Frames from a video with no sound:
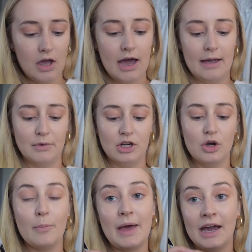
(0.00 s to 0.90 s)
I'm gonna
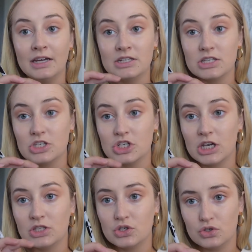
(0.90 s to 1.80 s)
go back into the
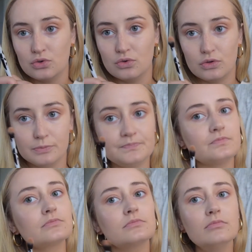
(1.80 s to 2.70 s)
shade Soothe,
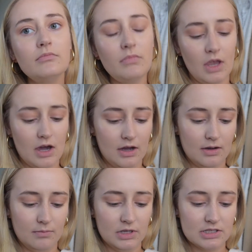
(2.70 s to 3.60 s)

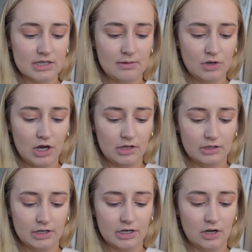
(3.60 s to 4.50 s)
same
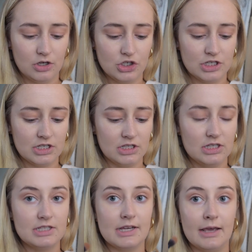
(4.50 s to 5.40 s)
color, just on
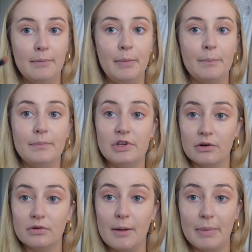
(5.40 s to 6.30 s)
the tip.
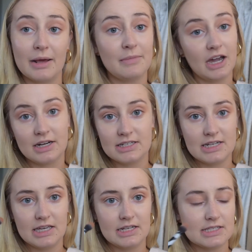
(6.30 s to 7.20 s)
But I'm not gonna
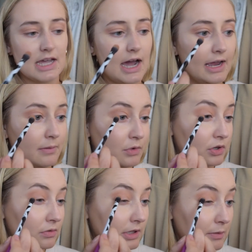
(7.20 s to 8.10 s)
take it as high. I'm
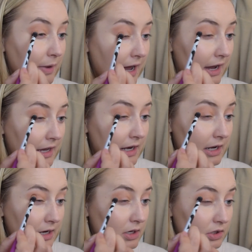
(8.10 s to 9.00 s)
gonna really pack it
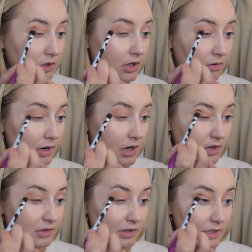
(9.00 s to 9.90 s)
in lower
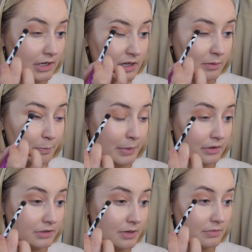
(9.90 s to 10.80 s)
on the lid and
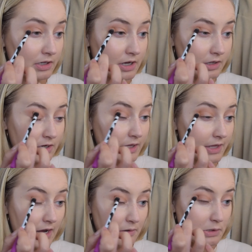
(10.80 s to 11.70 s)
build up the color on
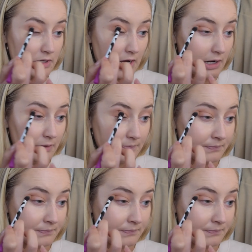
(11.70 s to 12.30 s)
the outside.